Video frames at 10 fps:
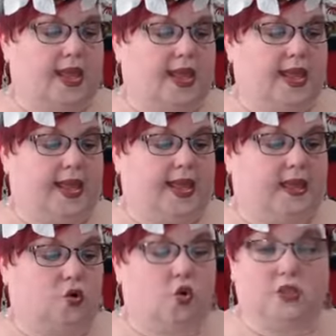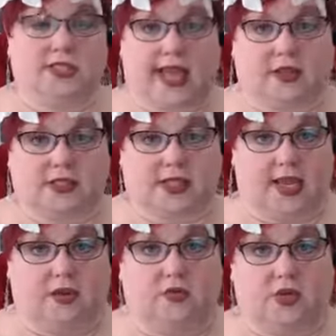and orange
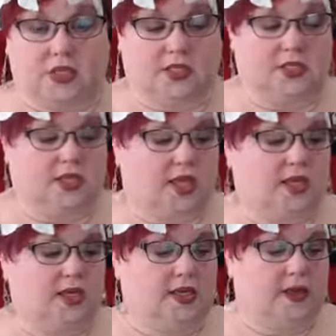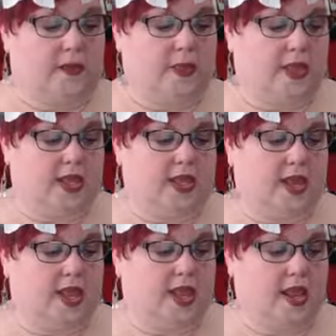calcite, which is the sun, and
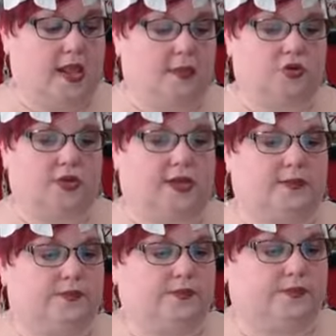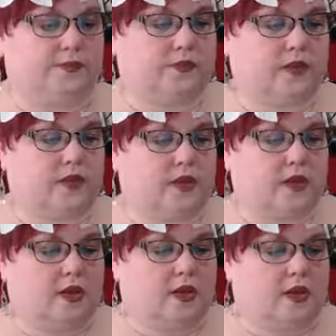then ametrine.
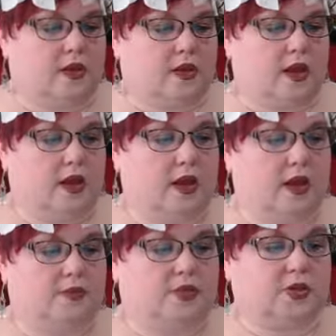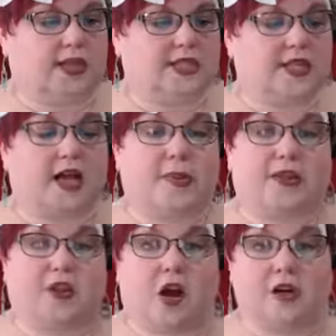Um, so let's talk about
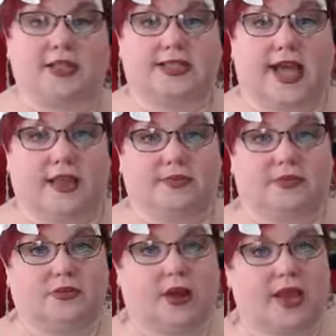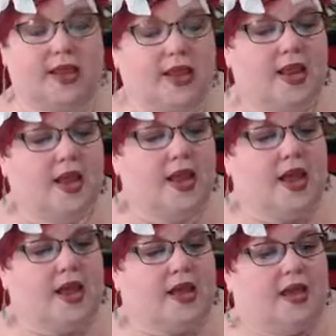the archetypes, right?
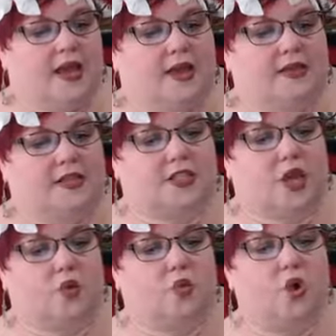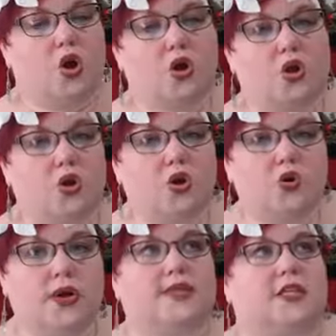So
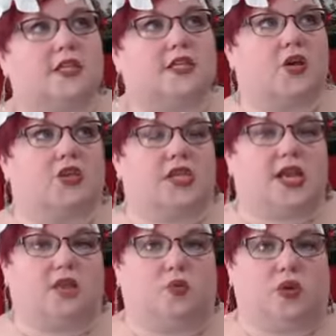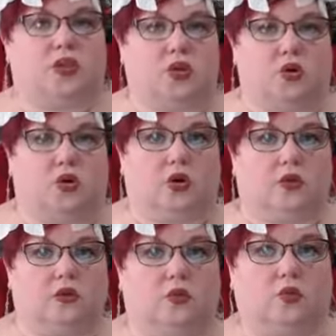who is associated with Yule?
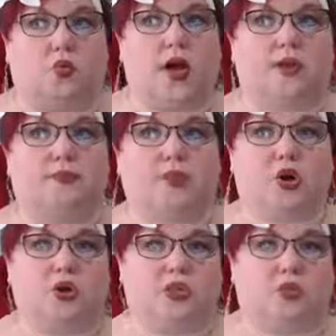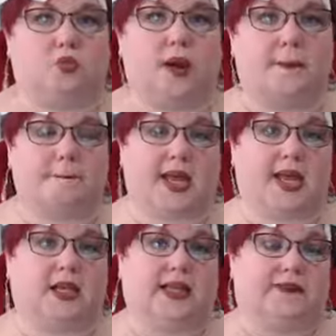What person, what
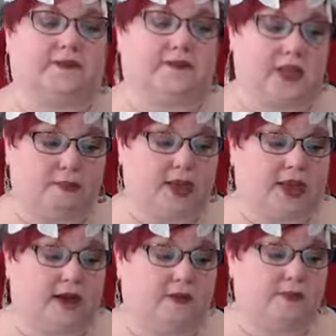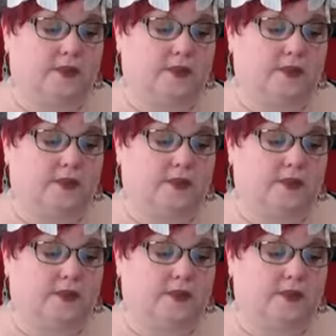male and female